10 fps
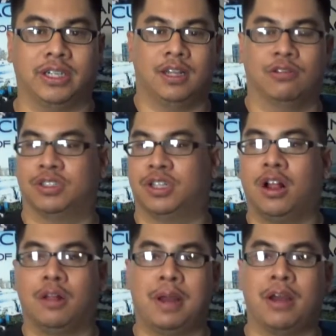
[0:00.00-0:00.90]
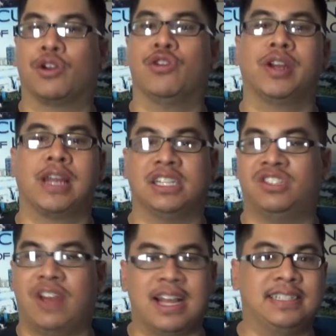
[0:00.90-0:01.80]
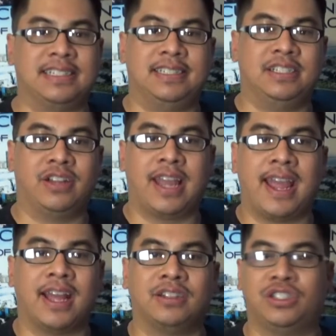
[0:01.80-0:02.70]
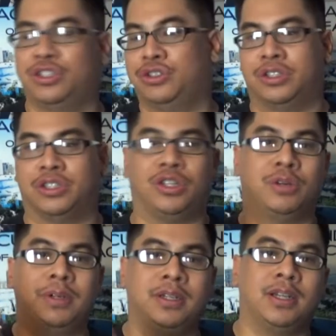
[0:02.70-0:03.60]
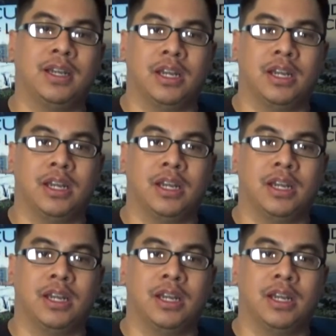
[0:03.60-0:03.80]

It was all about going as fast as you can to determine